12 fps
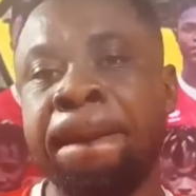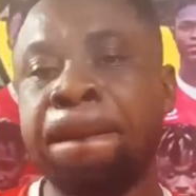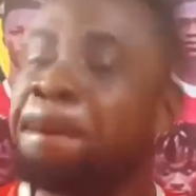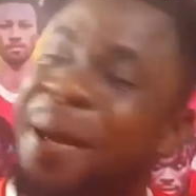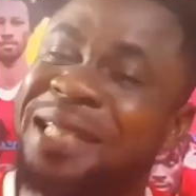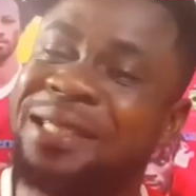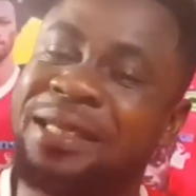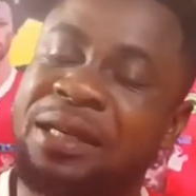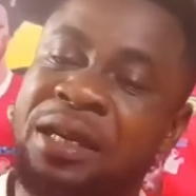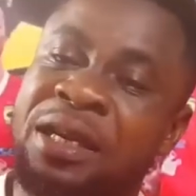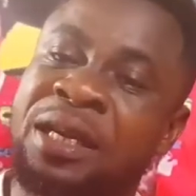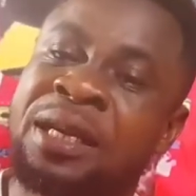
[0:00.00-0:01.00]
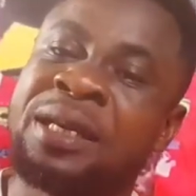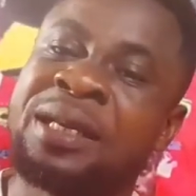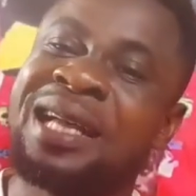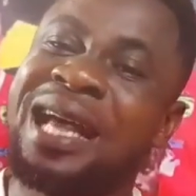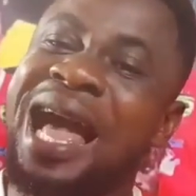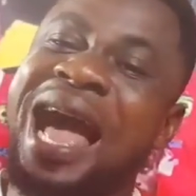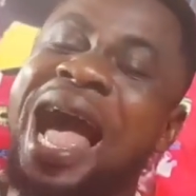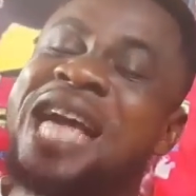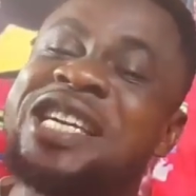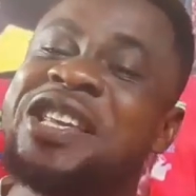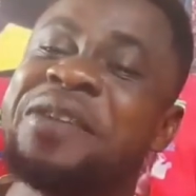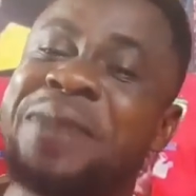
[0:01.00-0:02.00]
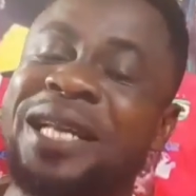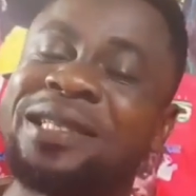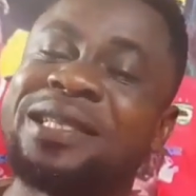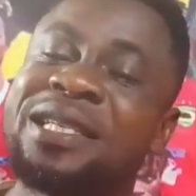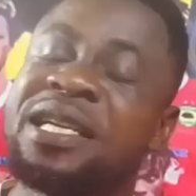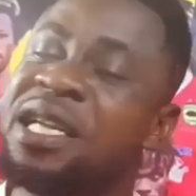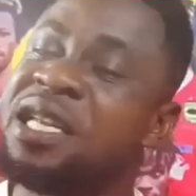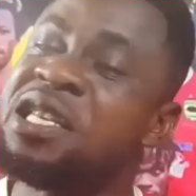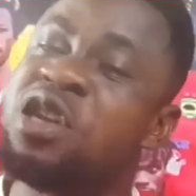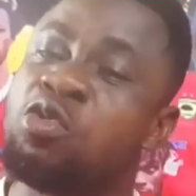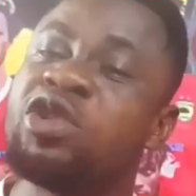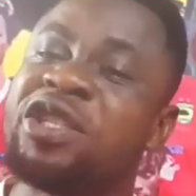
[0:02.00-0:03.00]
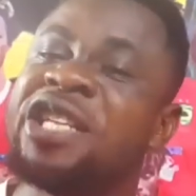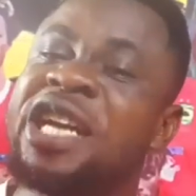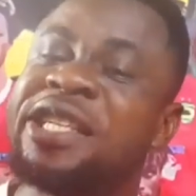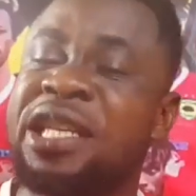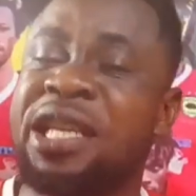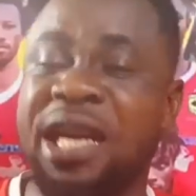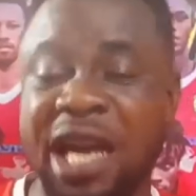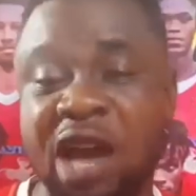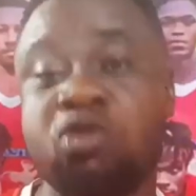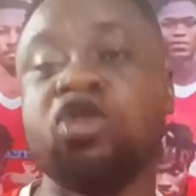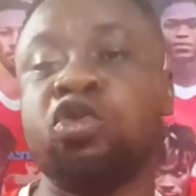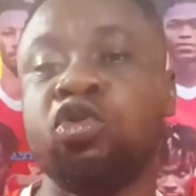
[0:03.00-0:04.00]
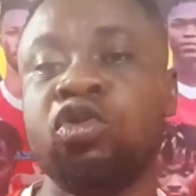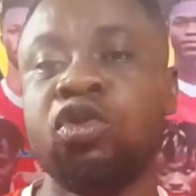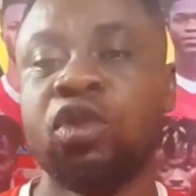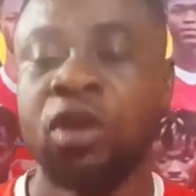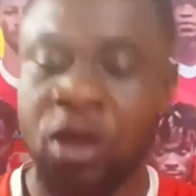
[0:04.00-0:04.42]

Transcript: But agreement, negotiation, a koso.